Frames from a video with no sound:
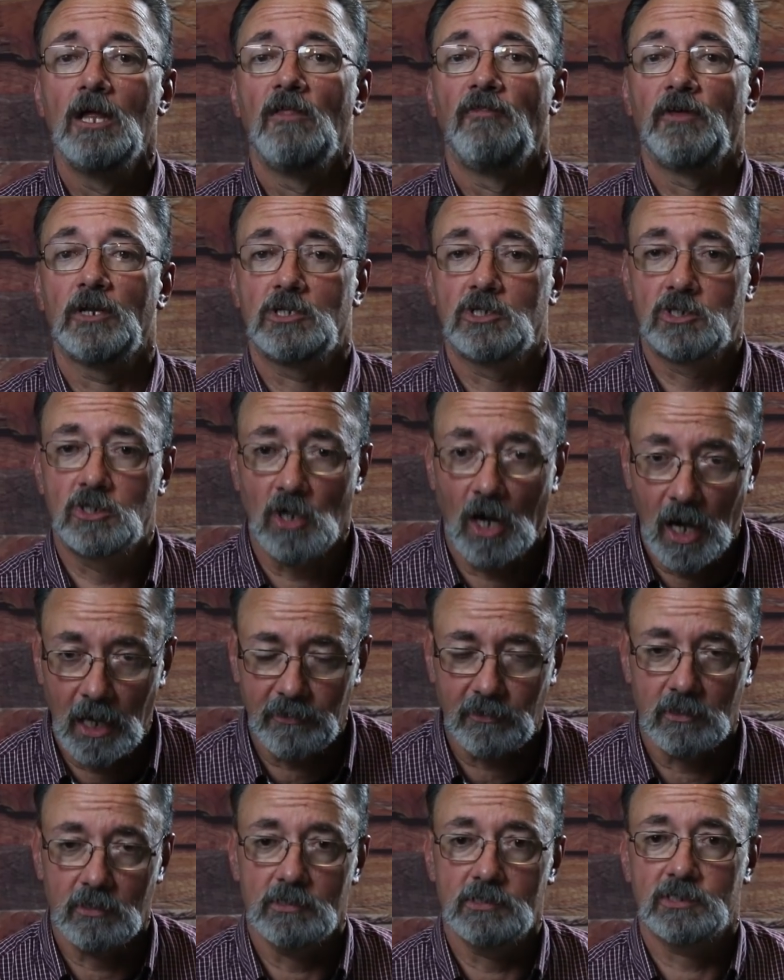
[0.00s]
the
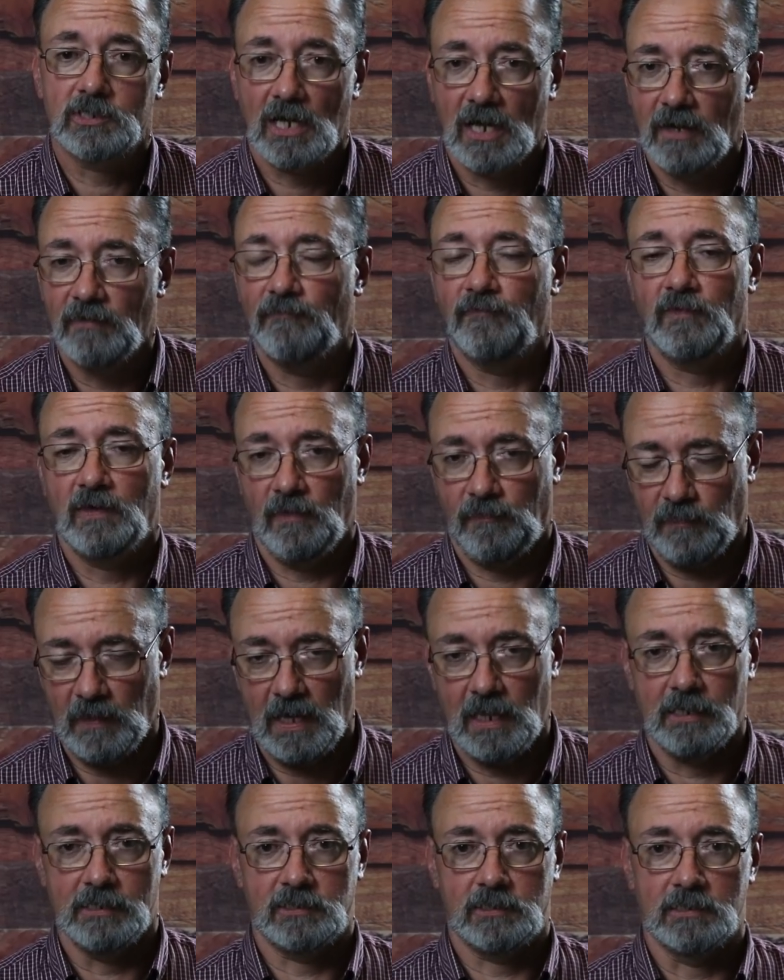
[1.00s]
daughters of
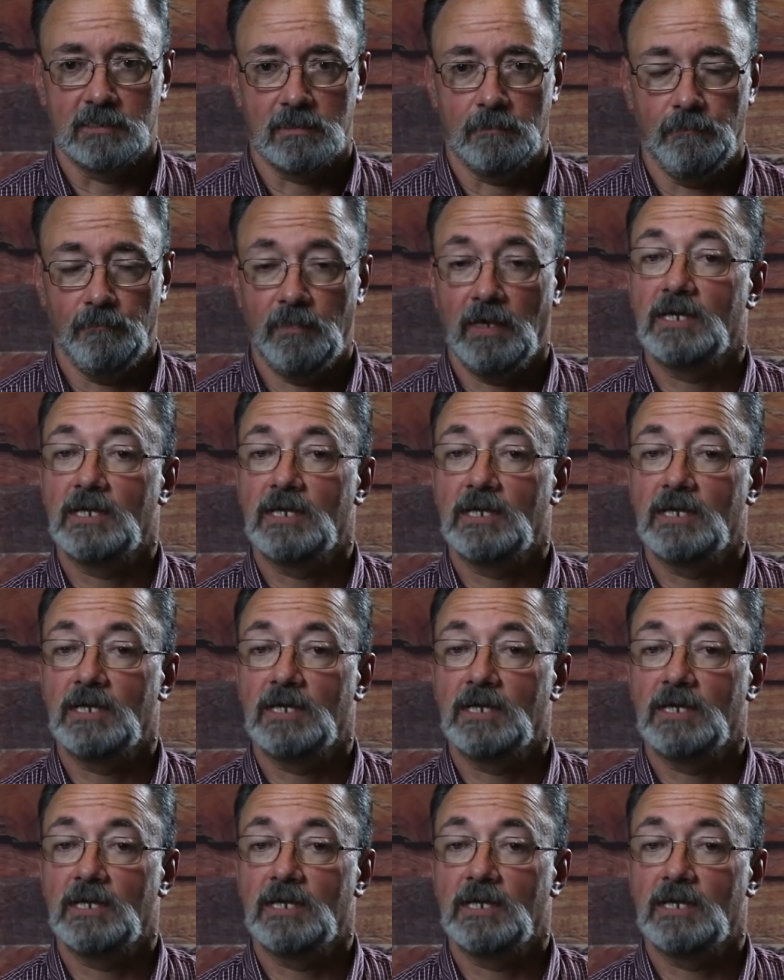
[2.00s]
Catholicism